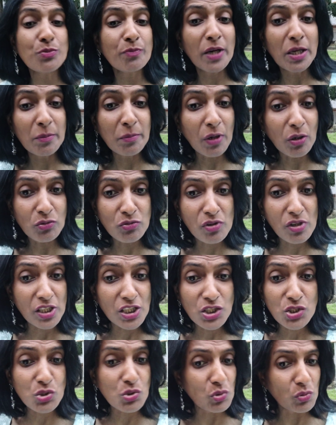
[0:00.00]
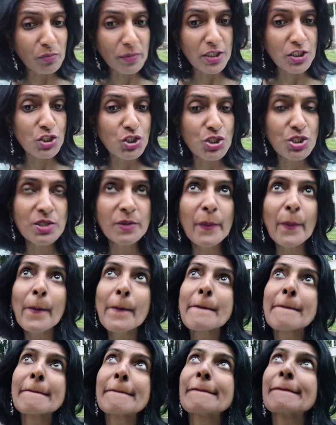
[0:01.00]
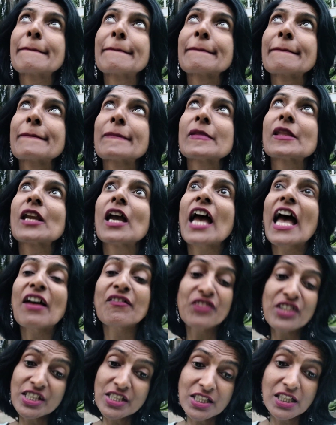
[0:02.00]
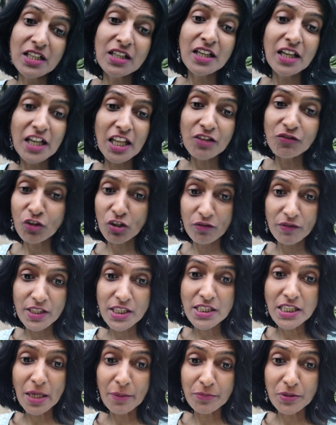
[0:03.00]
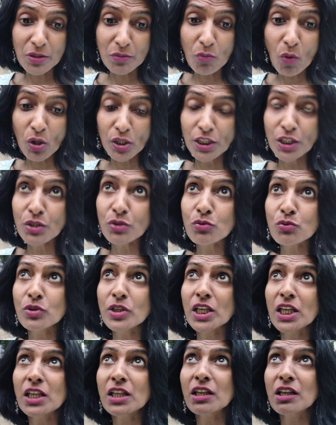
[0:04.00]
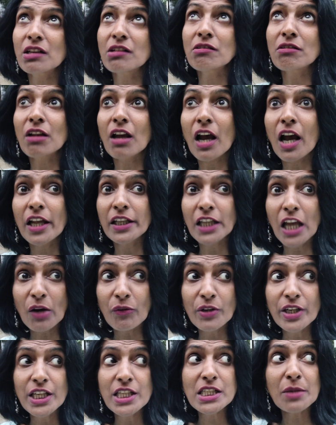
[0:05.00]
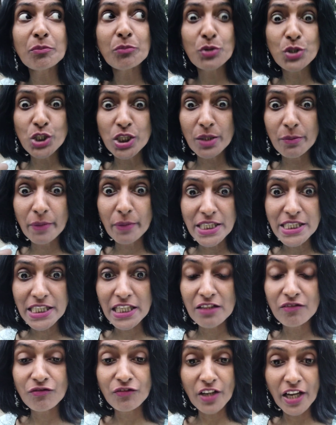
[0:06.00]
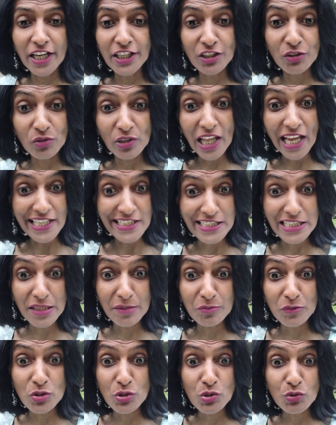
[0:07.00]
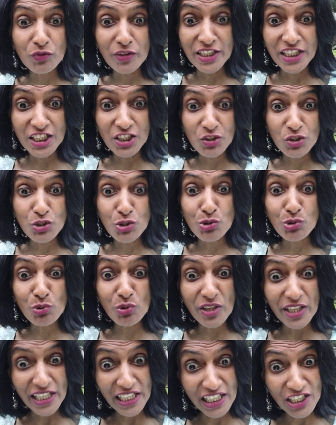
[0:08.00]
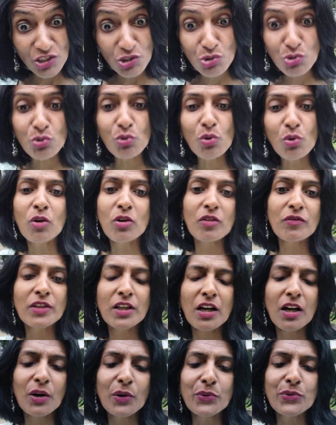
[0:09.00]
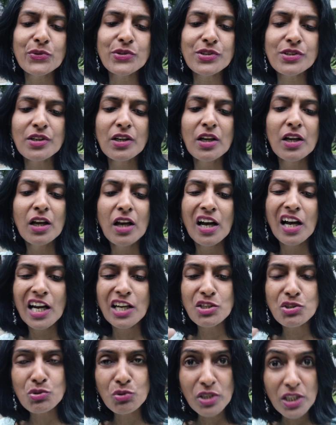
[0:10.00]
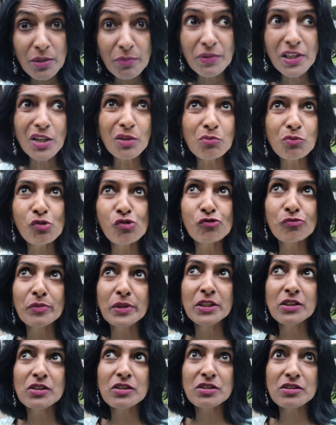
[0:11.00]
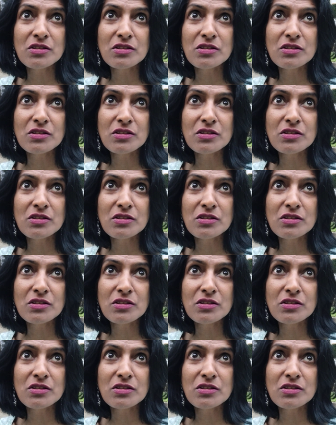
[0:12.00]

my boundaries too much. Having said that, I've always kept a morning routine, and nowadays I'm pushing myself. Last time also, when it used to rain, I used to go out of the house. I used to keep that movement.